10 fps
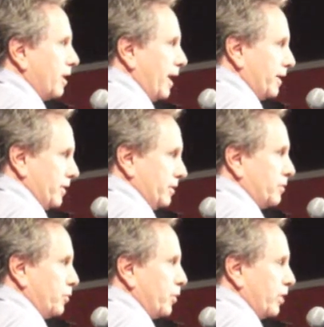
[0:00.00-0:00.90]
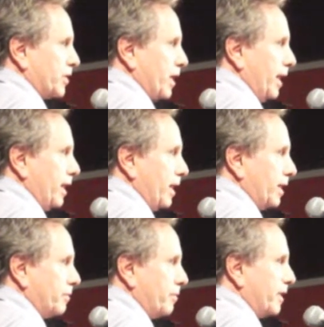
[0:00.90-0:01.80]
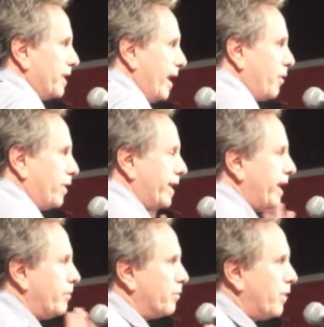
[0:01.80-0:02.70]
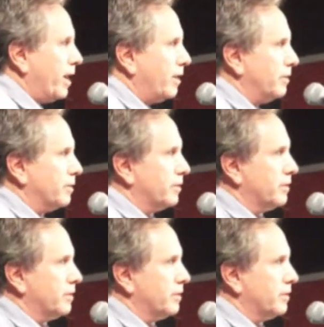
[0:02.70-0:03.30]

at the New York skyline. But now we came around